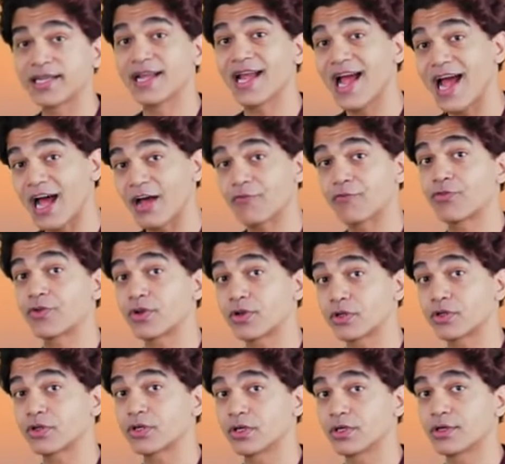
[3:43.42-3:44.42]
the
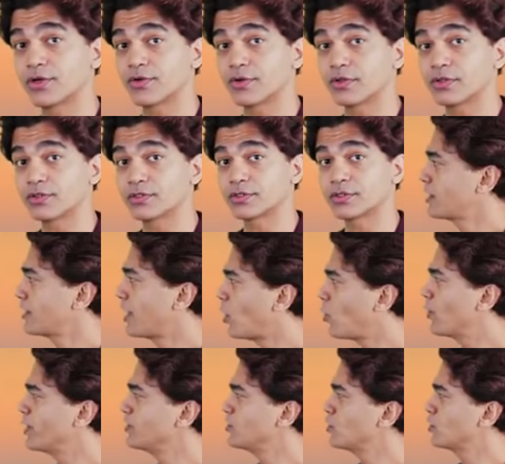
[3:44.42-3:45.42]
African countries. Now
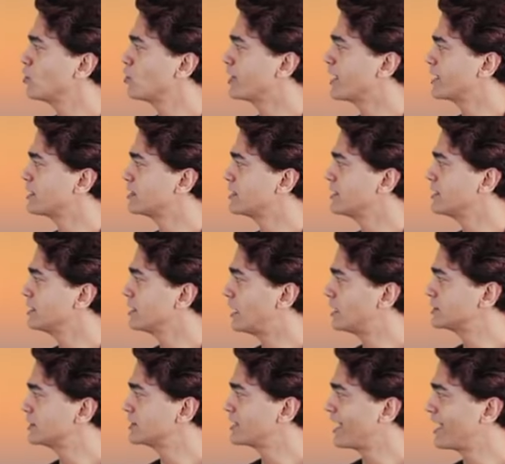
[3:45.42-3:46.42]
when you look at the
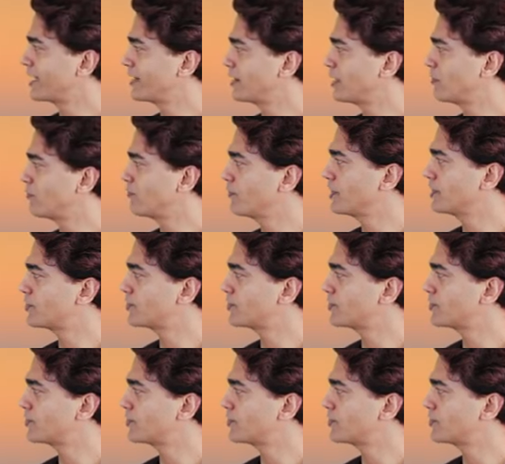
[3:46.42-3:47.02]
other diagram